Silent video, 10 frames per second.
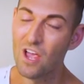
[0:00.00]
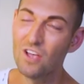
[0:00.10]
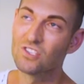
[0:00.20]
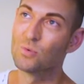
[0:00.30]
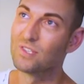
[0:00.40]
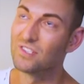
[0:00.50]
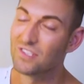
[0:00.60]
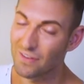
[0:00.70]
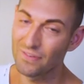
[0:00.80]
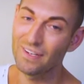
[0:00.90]
So it's
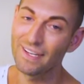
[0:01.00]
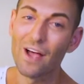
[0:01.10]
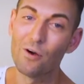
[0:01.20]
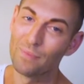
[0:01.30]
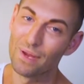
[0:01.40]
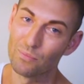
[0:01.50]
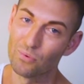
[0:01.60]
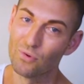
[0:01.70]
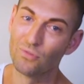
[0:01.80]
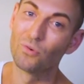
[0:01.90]
definitely helped me improve